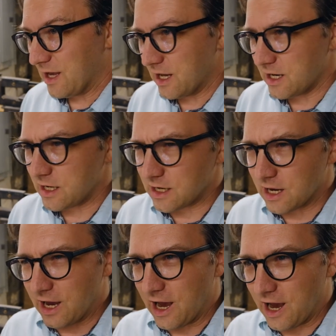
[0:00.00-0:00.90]
And
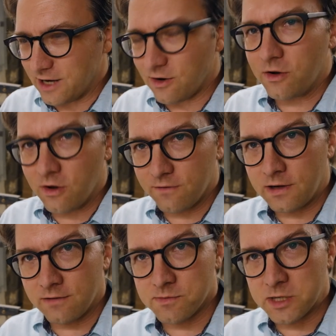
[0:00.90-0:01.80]
I don't know if I
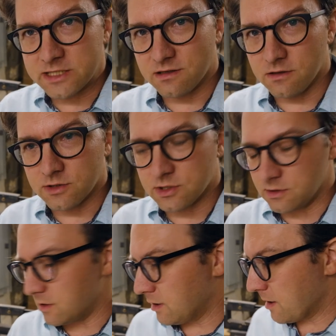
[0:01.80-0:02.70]
have the best
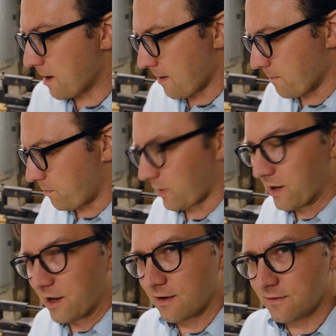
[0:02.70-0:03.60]
solution, but I
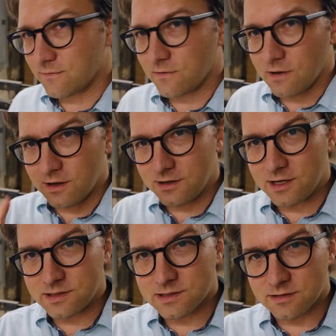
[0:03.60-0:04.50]
have a
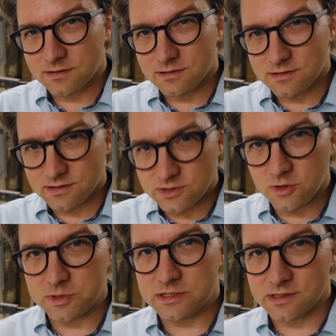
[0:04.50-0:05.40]
nice
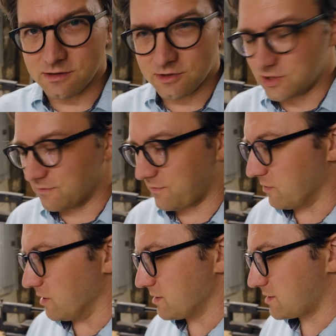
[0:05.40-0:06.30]
stupid solution
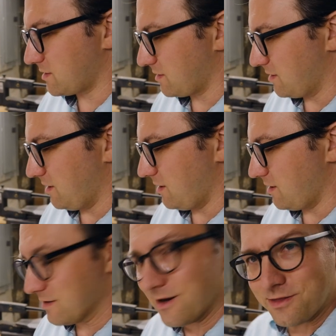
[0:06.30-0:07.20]
for it
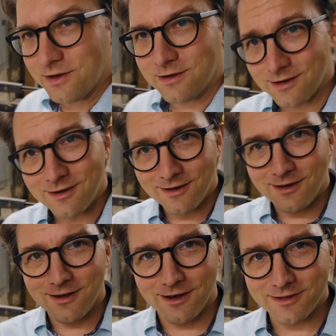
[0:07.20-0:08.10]
that I
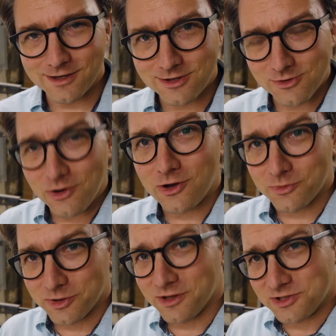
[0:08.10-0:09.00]
think you all
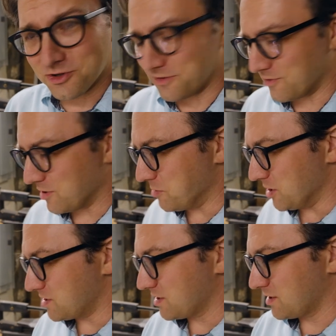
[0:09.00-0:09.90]
will enjoy very
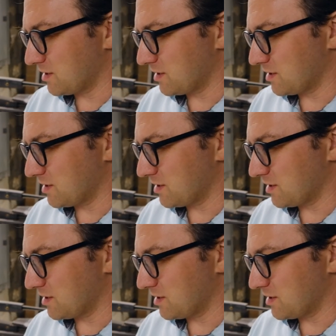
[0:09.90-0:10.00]
much.